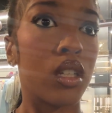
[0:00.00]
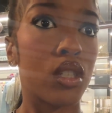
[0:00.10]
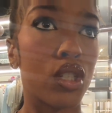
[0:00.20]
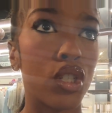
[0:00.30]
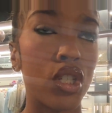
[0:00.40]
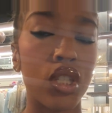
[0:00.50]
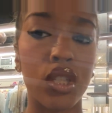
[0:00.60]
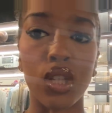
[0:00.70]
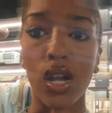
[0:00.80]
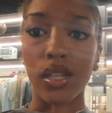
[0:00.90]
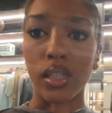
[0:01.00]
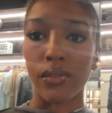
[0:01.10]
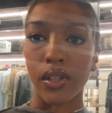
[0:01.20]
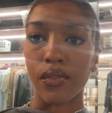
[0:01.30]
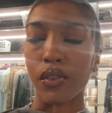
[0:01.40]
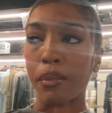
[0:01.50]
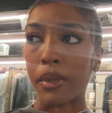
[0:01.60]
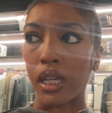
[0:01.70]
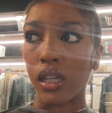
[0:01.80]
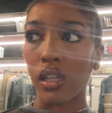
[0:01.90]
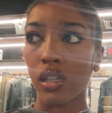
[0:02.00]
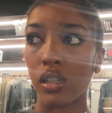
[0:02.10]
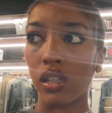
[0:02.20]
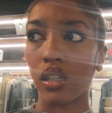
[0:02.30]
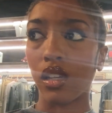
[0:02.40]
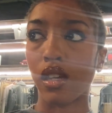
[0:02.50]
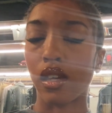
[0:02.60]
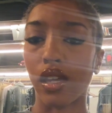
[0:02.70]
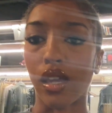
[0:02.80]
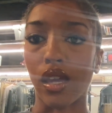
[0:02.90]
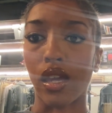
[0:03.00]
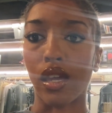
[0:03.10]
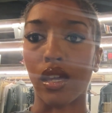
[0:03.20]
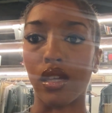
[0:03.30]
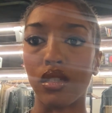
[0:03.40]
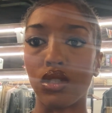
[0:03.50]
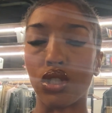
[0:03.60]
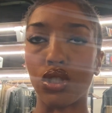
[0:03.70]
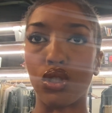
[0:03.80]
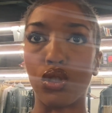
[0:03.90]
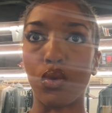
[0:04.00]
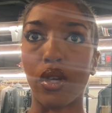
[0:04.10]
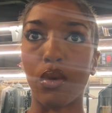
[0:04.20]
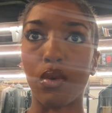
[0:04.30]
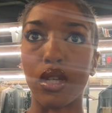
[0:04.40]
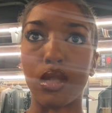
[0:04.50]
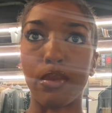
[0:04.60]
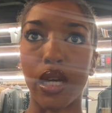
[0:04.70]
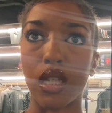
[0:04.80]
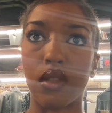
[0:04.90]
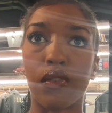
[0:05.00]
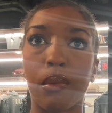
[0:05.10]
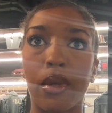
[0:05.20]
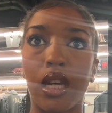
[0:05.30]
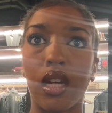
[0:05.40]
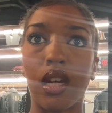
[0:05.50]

to just start living for me and just doing what's best for me.